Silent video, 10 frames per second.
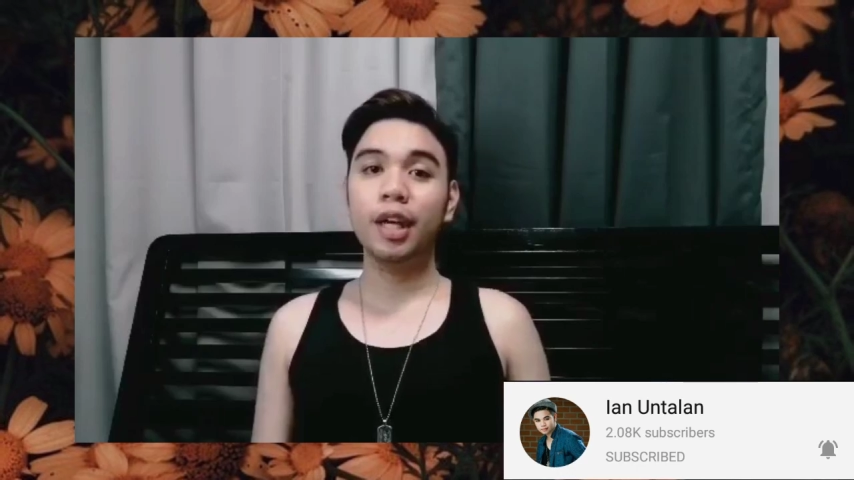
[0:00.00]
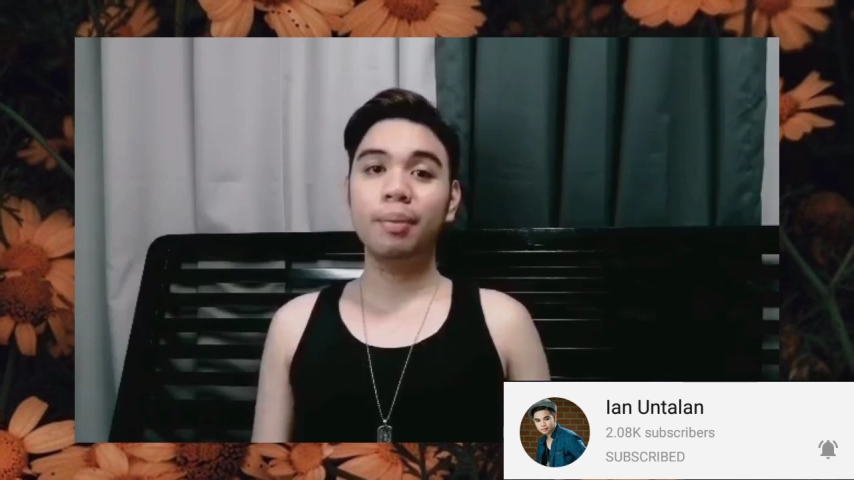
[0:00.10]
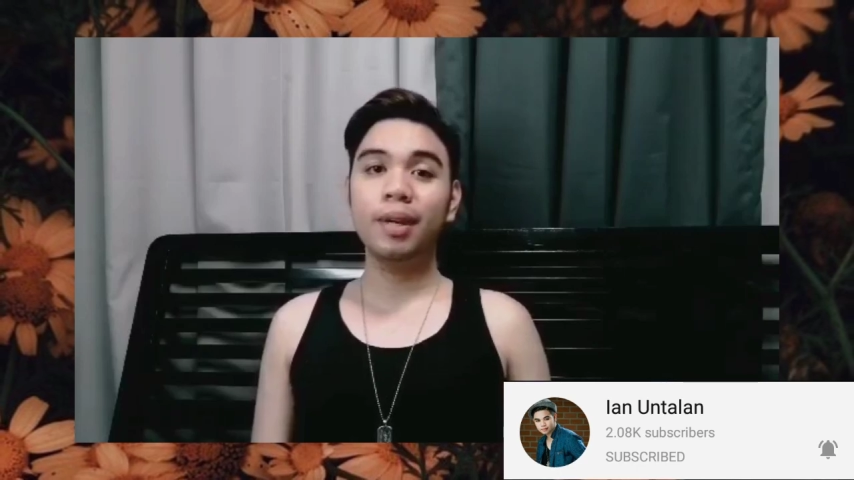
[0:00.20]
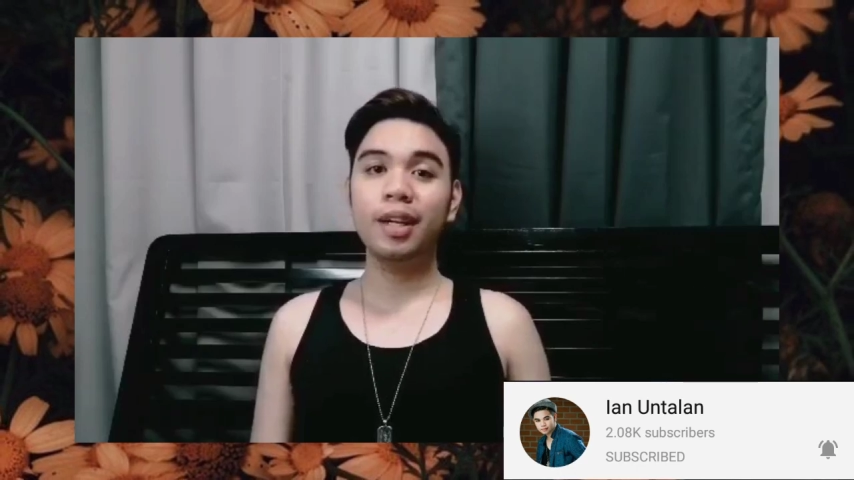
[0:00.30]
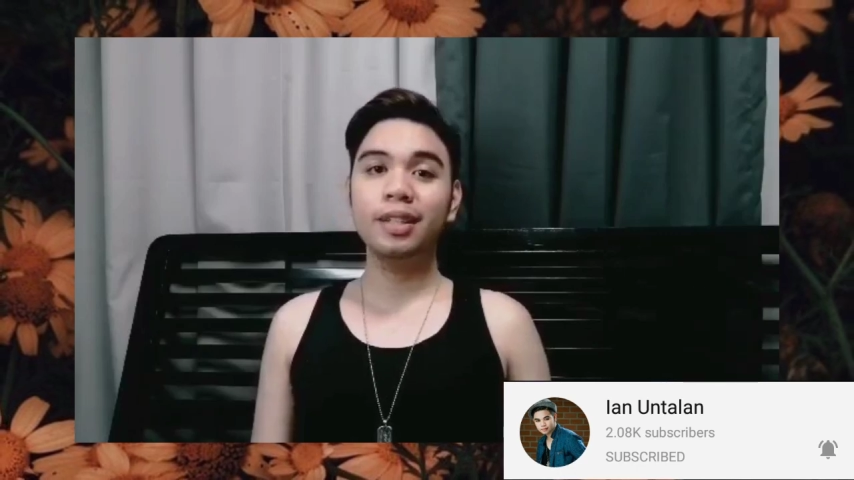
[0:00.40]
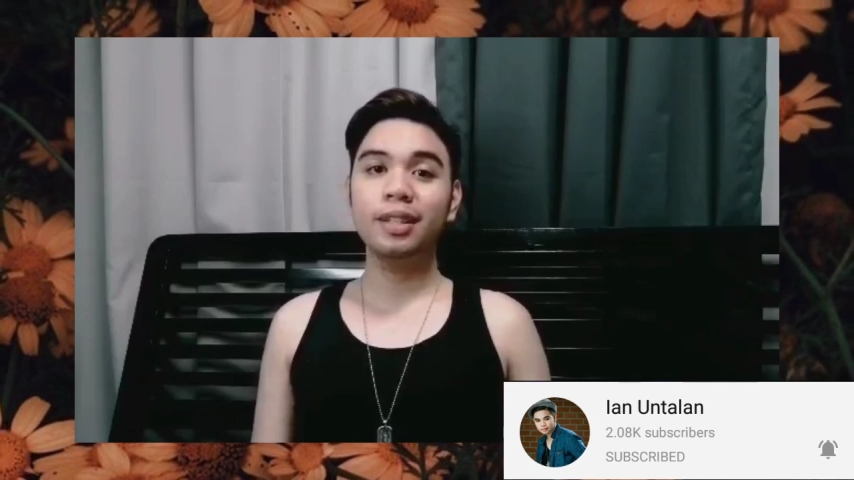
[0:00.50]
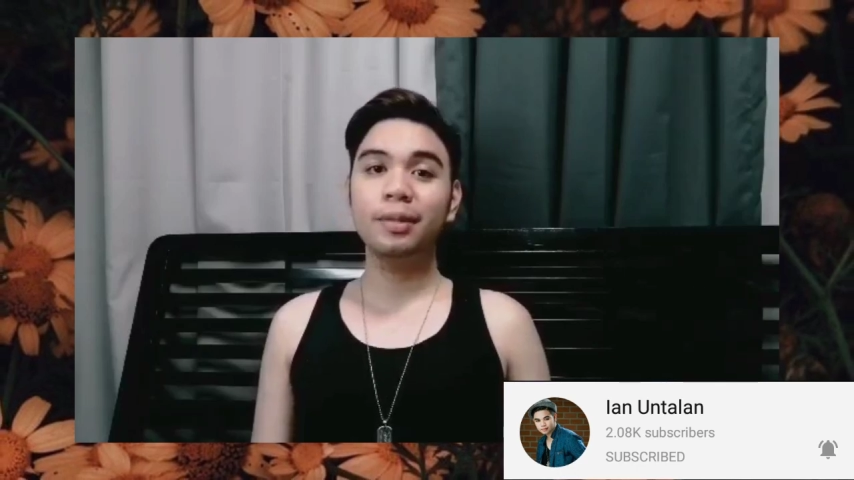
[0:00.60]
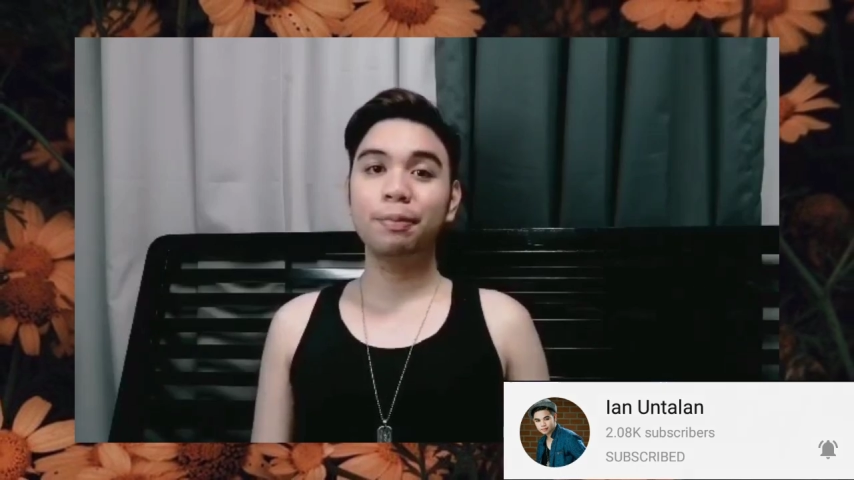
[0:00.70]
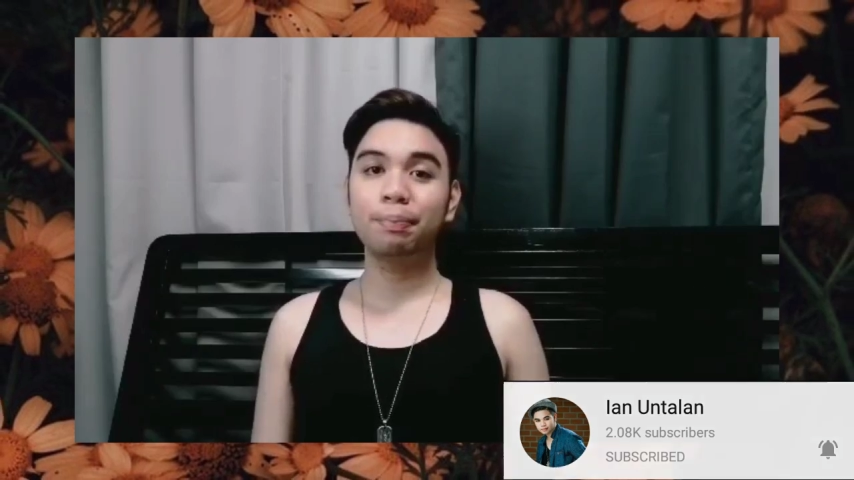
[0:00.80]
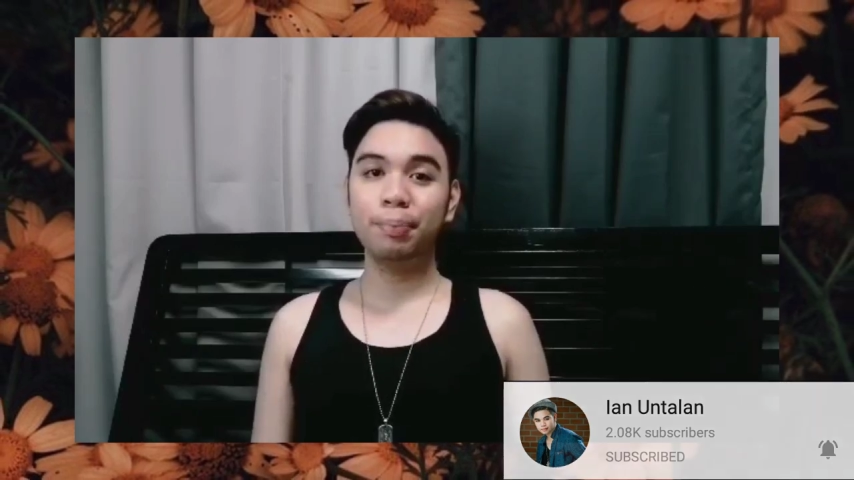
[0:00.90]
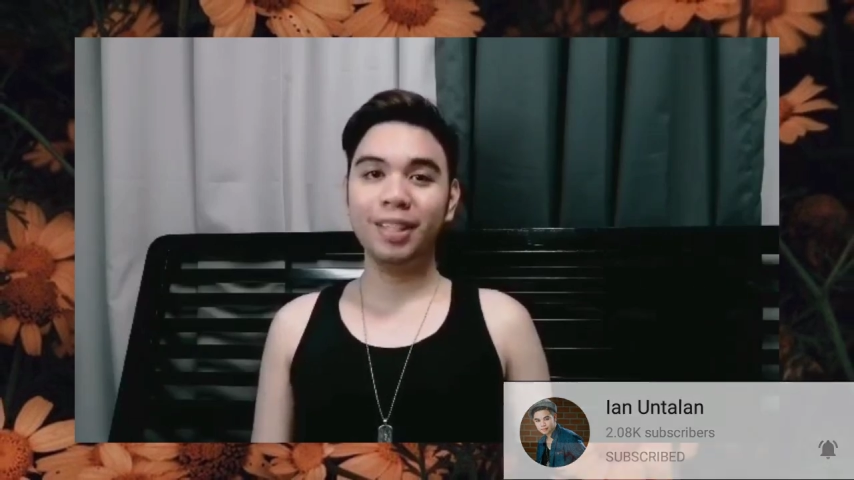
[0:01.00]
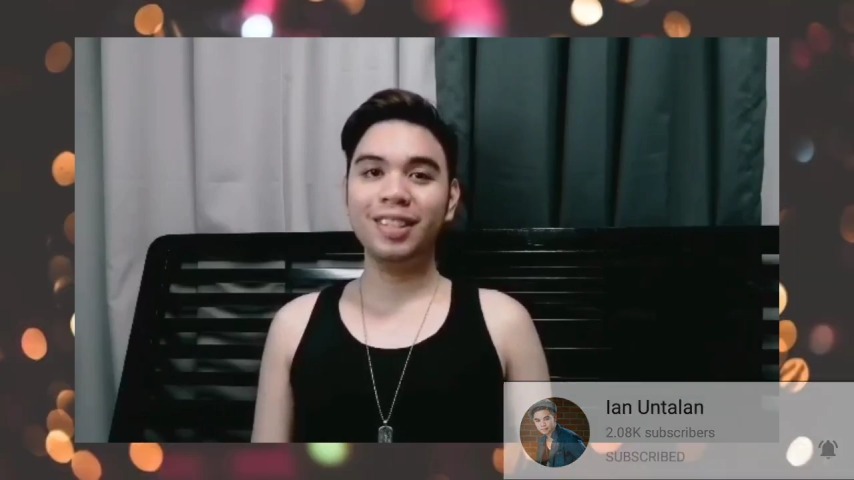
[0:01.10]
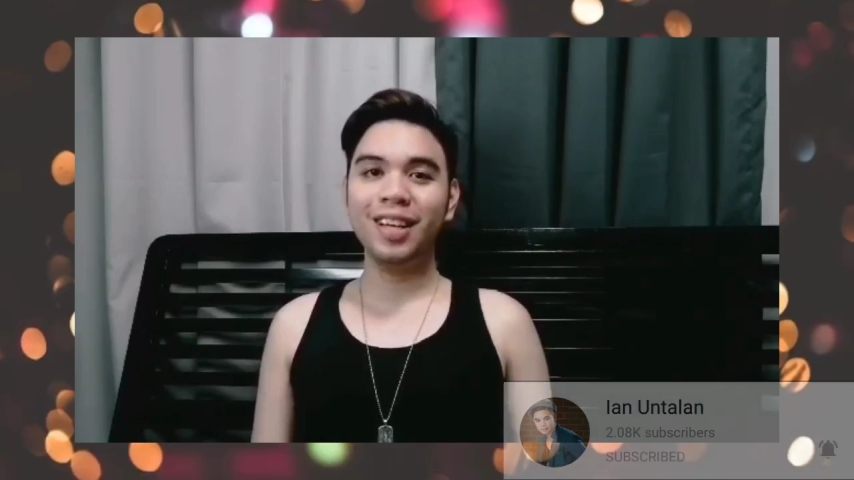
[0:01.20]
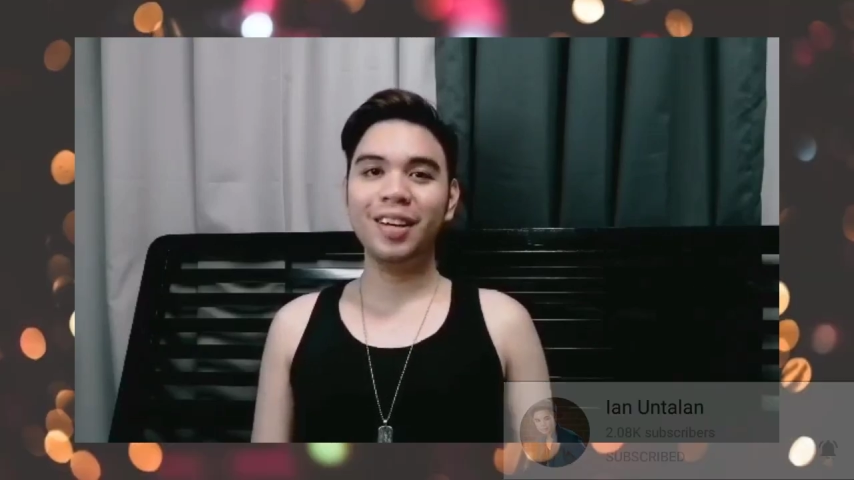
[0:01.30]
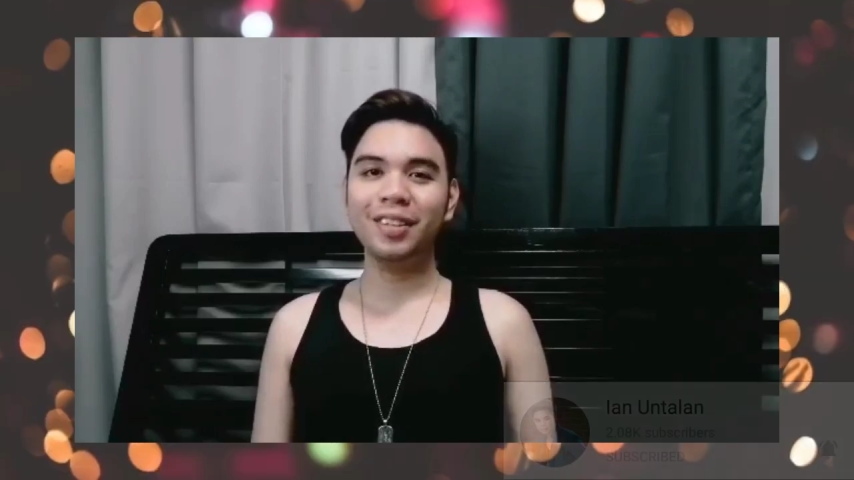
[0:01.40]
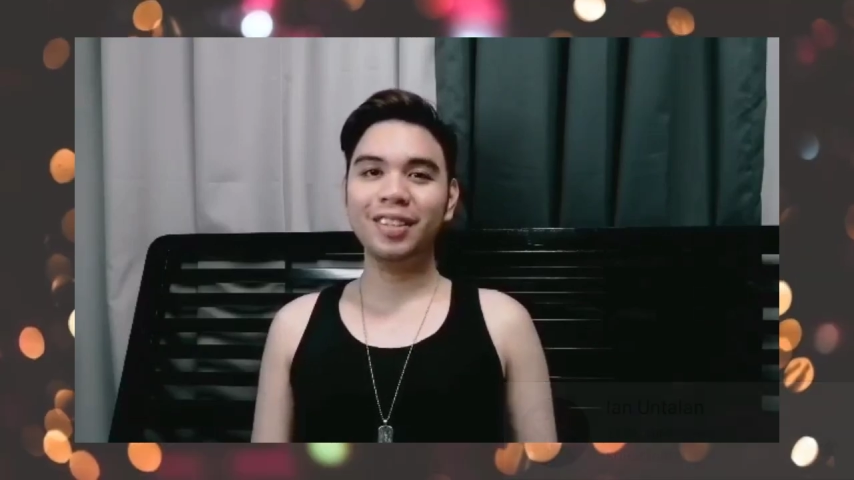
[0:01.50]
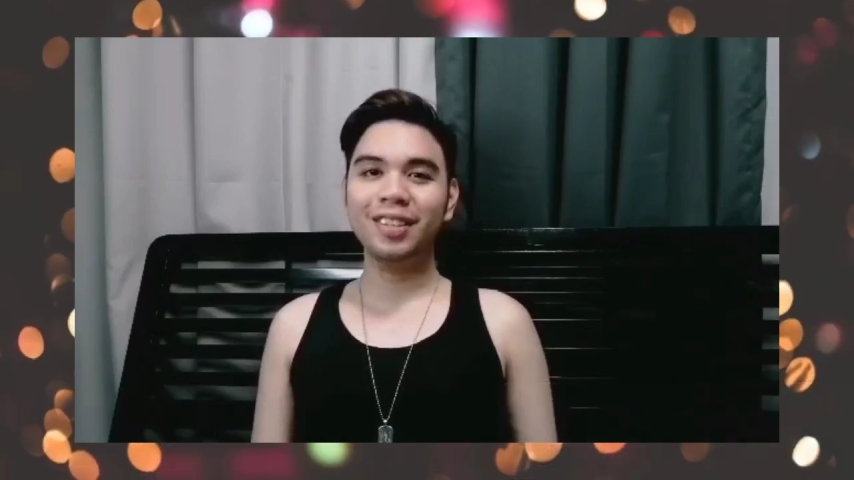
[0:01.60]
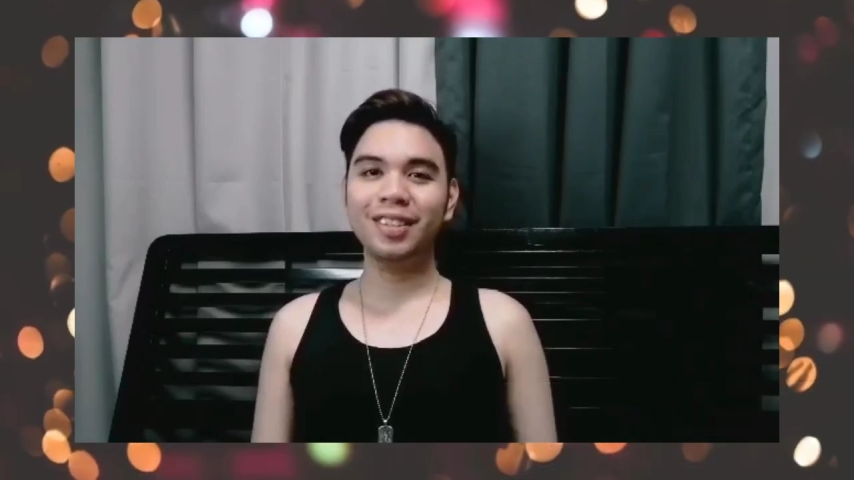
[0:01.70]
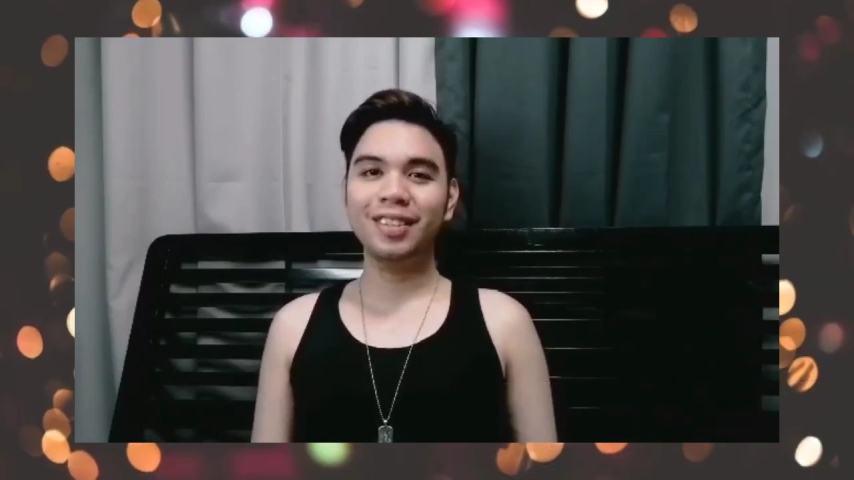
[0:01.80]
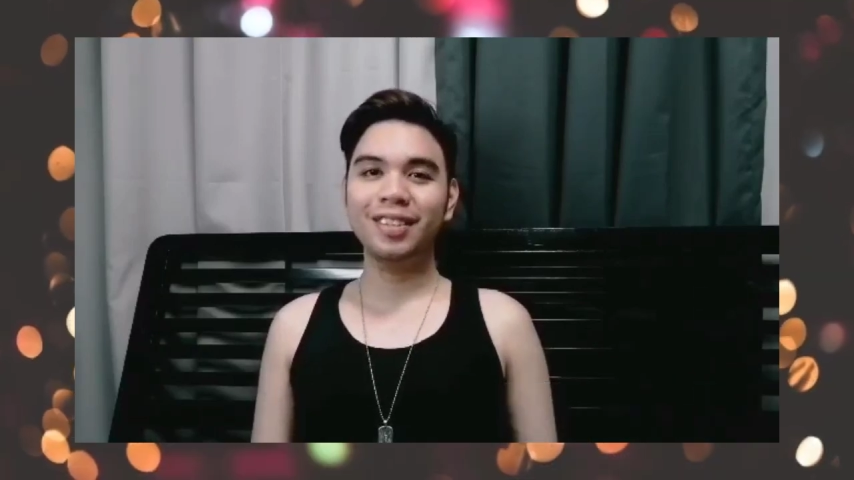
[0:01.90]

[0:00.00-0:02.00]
God bless. Peace out.